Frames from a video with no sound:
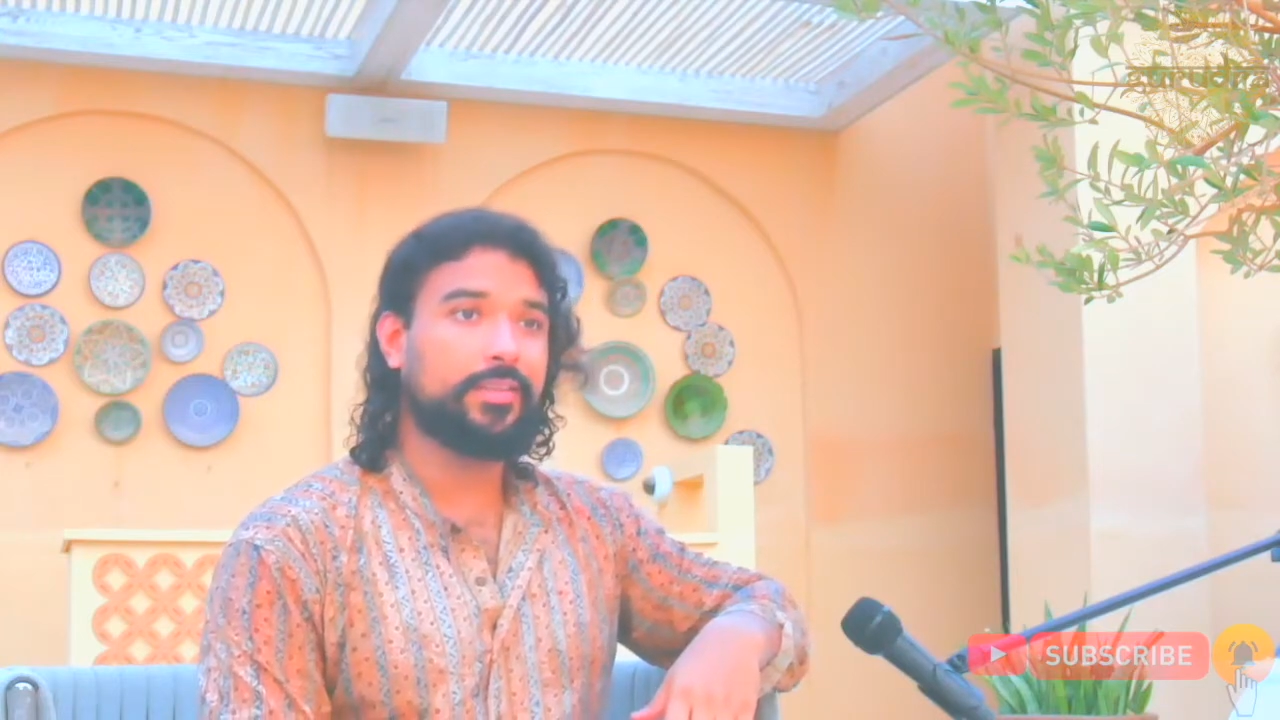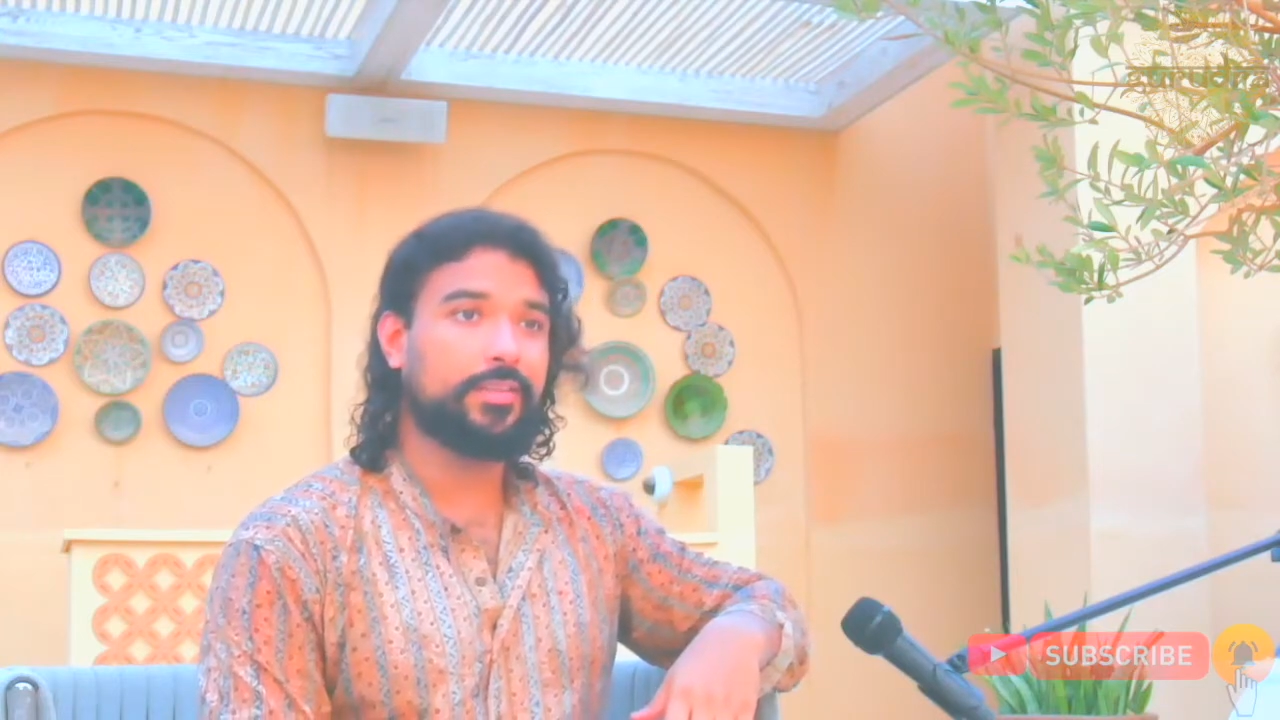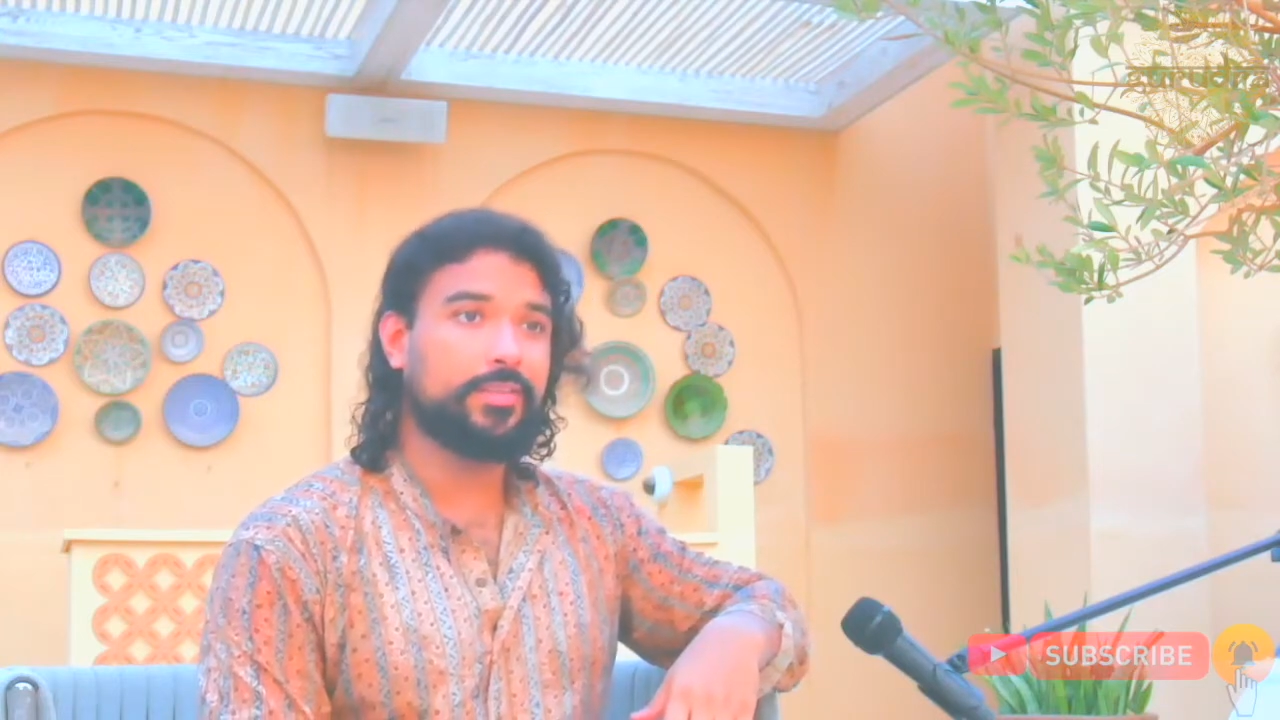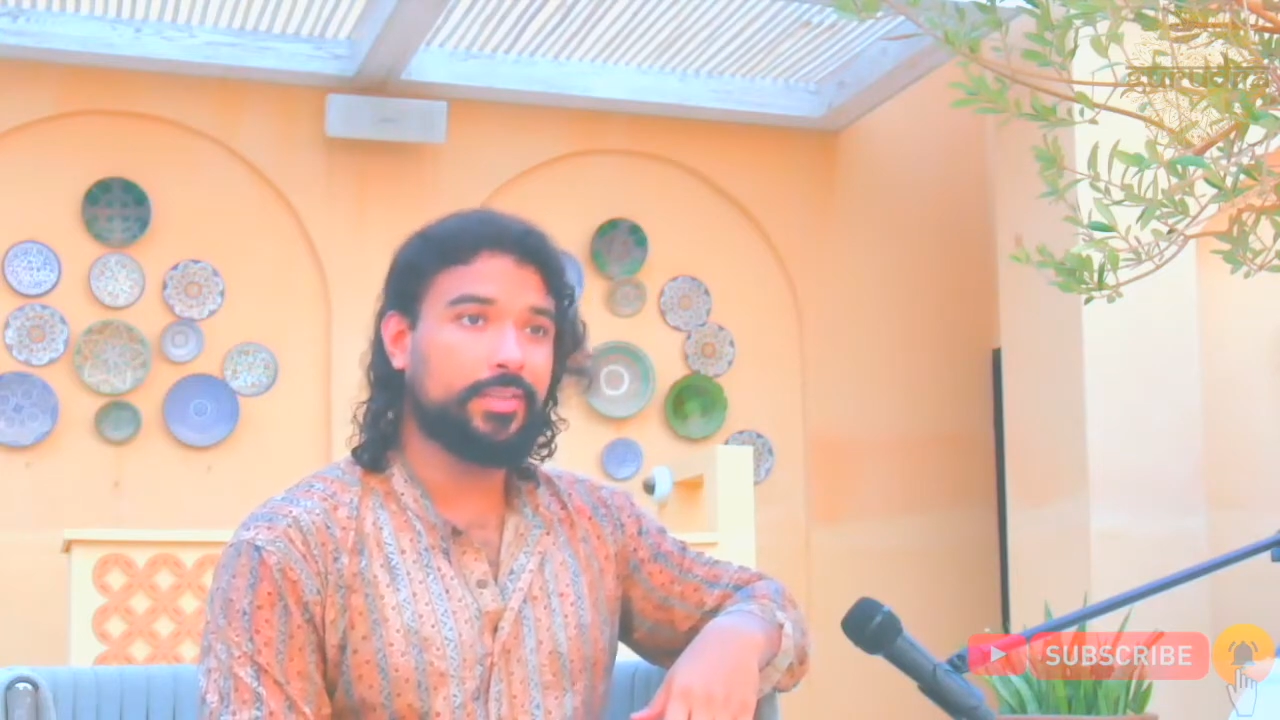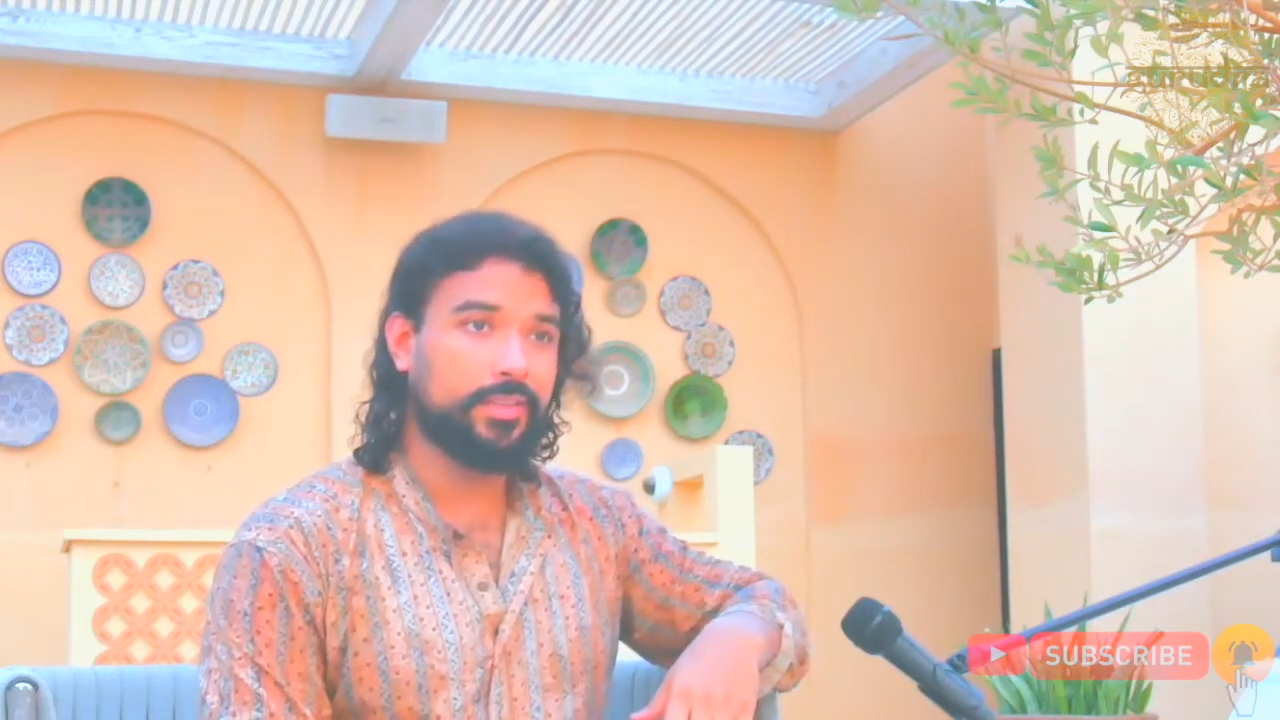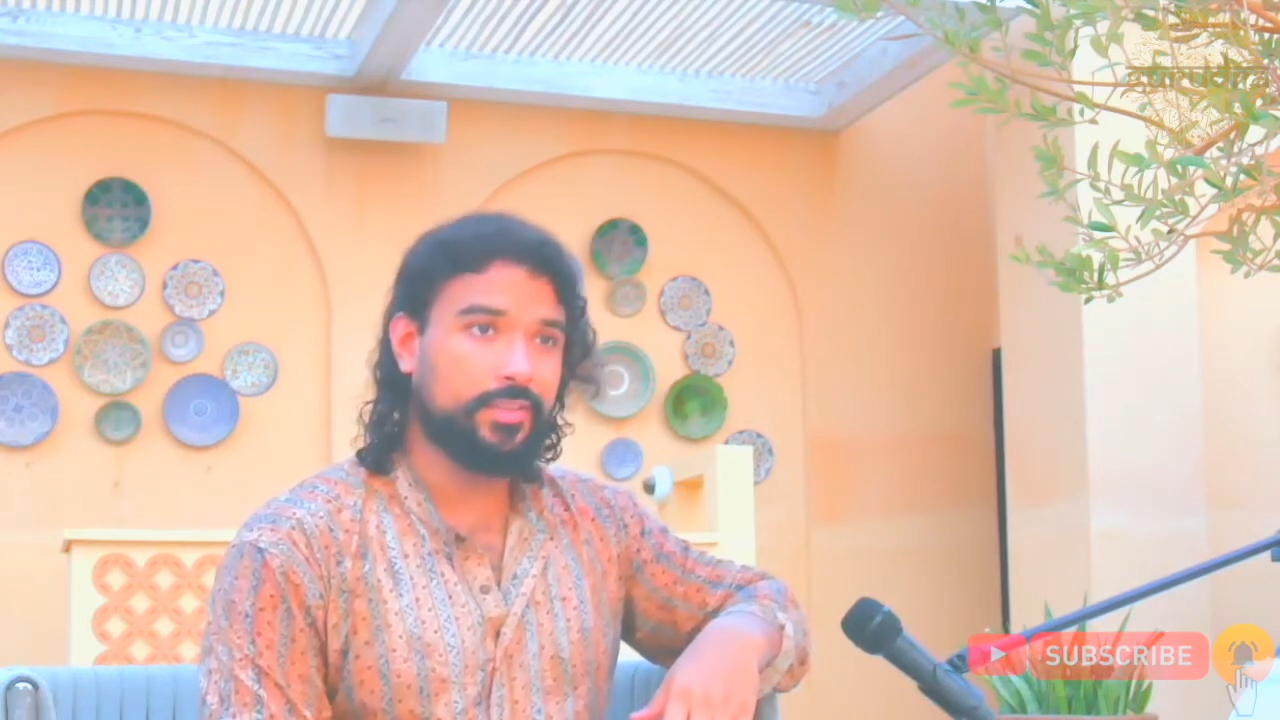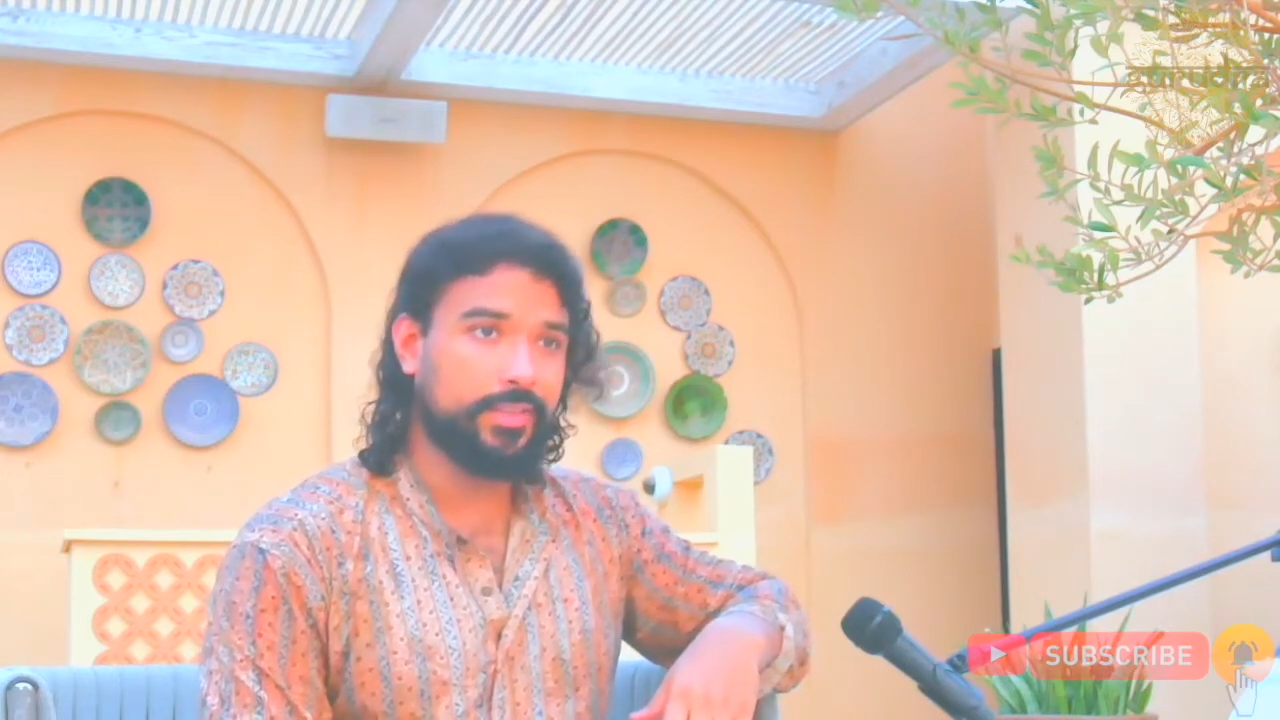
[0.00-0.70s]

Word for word: the real